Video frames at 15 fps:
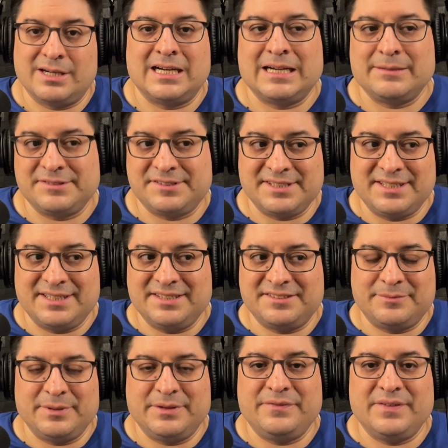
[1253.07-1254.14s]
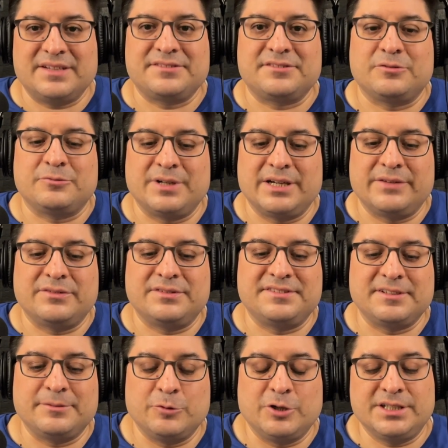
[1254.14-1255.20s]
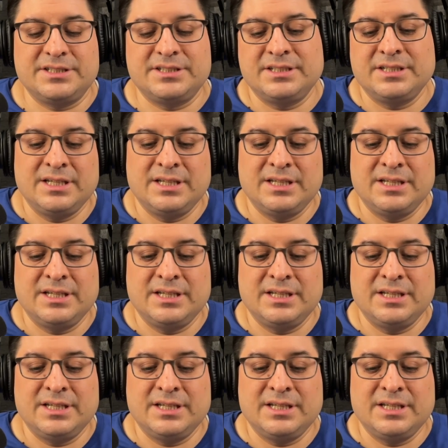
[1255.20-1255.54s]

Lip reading: Obviously, it needs to be fixed or whatever, somewhat.